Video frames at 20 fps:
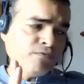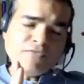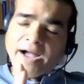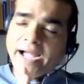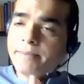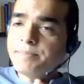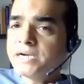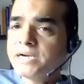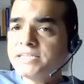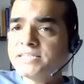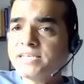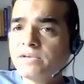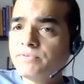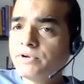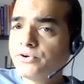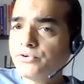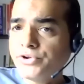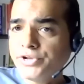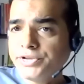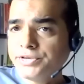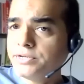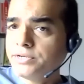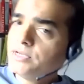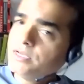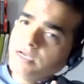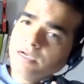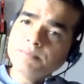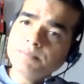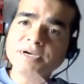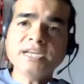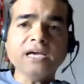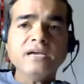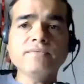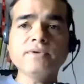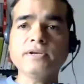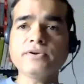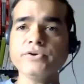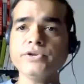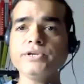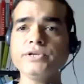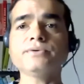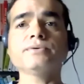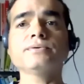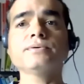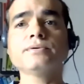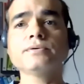5 minutes I will read, but I will read.